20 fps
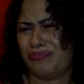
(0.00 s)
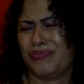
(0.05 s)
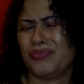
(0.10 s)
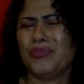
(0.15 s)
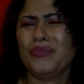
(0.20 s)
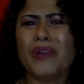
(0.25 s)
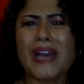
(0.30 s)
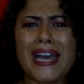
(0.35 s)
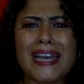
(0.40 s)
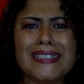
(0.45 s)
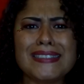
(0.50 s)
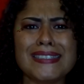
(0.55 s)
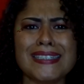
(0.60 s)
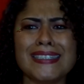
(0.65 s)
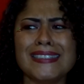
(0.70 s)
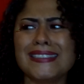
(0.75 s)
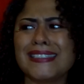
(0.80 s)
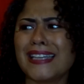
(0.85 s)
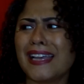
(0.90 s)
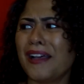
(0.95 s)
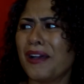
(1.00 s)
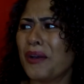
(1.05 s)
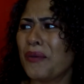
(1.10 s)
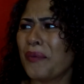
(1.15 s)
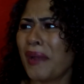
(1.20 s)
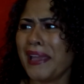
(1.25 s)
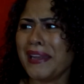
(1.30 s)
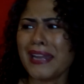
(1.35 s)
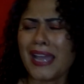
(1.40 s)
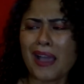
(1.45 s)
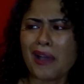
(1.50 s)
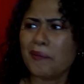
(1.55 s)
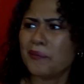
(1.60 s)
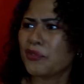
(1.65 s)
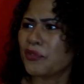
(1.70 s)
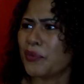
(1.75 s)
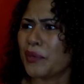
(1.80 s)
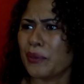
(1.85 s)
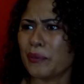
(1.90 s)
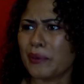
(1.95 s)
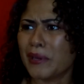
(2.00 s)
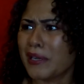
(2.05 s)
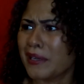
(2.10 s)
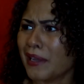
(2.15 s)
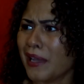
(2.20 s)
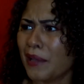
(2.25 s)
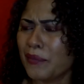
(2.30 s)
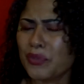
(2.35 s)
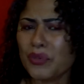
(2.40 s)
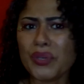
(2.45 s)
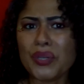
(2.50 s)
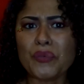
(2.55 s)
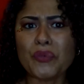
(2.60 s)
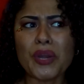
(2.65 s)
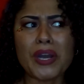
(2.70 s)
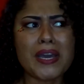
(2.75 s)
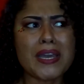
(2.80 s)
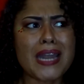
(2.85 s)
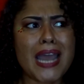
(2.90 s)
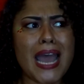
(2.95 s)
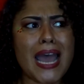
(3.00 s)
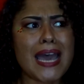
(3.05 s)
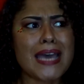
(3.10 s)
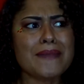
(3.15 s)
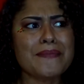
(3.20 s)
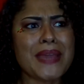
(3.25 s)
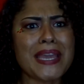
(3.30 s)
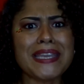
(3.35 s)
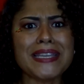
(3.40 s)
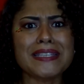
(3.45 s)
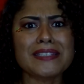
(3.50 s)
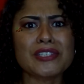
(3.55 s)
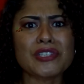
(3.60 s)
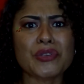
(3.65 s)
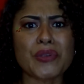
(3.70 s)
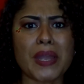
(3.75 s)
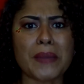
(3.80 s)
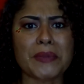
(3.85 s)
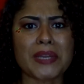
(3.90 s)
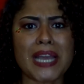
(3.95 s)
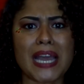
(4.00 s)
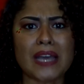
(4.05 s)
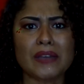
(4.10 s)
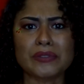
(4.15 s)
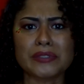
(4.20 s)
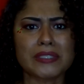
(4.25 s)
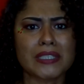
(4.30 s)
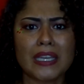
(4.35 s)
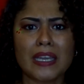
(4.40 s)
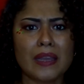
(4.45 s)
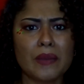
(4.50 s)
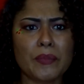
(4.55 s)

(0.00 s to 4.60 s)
Who hasn't? Right now I'm doing one. I'm doing one on my Instagram account.